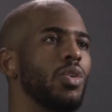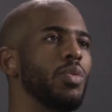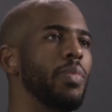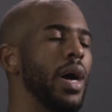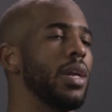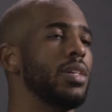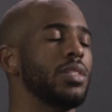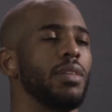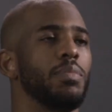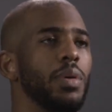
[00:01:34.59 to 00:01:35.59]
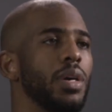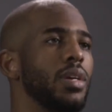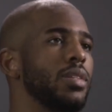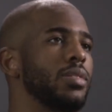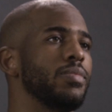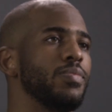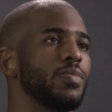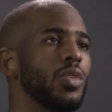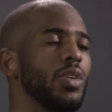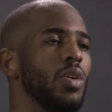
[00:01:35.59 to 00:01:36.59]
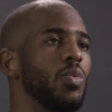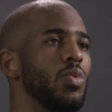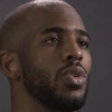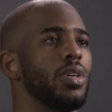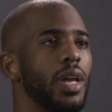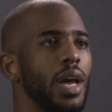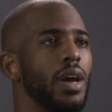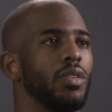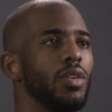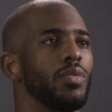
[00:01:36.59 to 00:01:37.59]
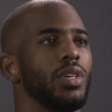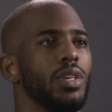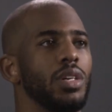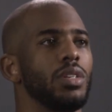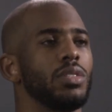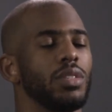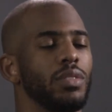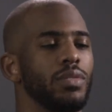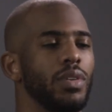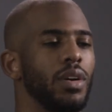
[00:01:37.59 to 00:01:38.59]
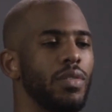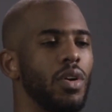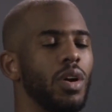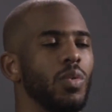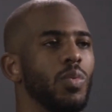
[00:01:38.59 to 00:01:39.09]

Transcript: whose bodies have been you know, worn down over years of, of hard